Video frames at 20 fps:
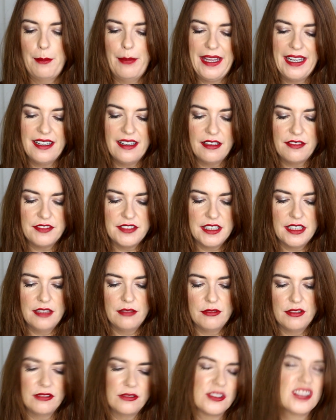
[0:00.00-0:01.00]
Ben loved
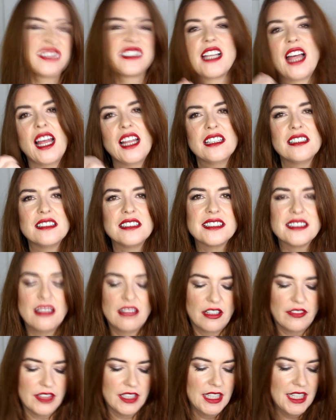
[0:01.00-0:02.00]
it. We're all just like, oh, that's
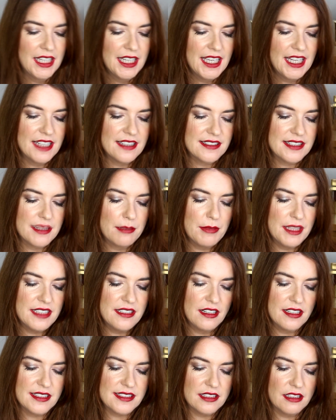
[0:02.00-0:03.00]
so lovely. It's the
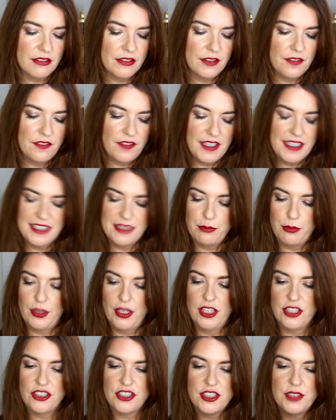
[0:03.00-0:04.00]
Midnight Siren face
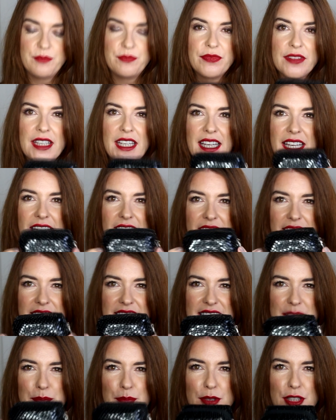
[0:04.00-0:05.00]
brush in
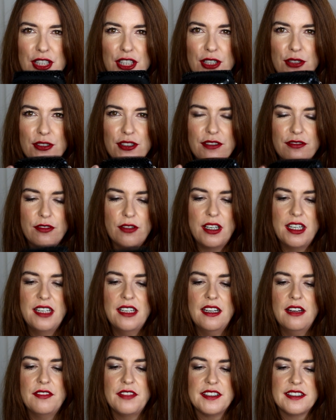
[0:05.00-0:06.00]
this beautiful, I
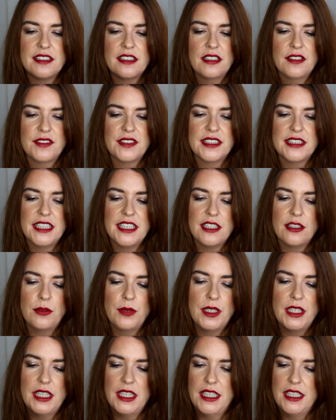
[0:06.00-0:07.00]
love this kind of
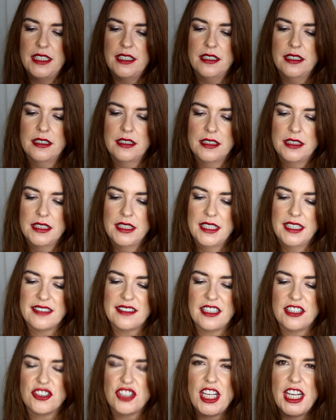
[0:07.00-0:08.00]
sequiny,
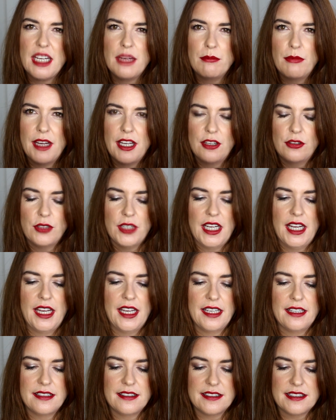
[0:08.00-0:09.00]
it's like chainmail
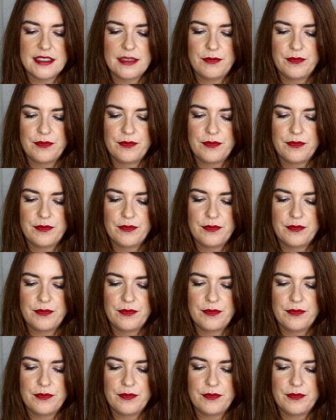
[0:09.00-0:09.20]
case.